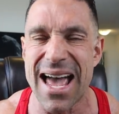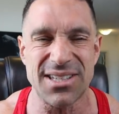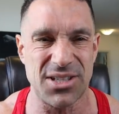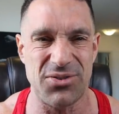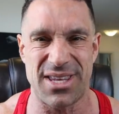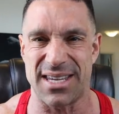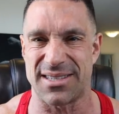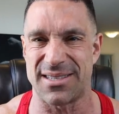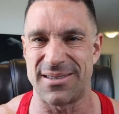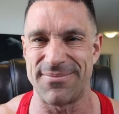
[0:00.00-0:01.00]
asked you
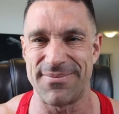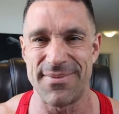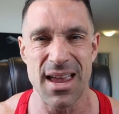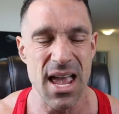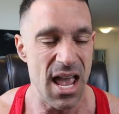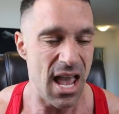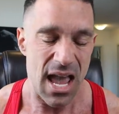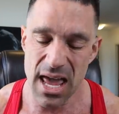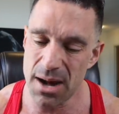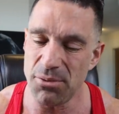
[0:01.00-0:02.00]
this.
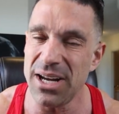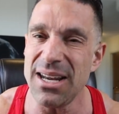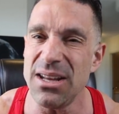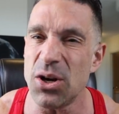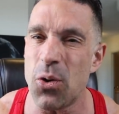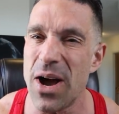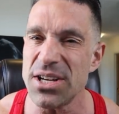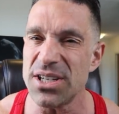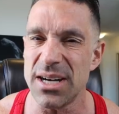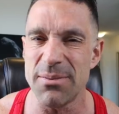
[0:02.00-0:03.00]
And I'm reading the
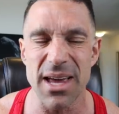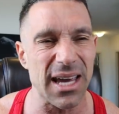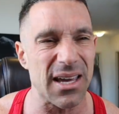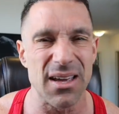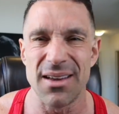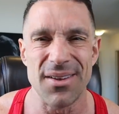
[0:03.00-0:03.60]
question, I'm like,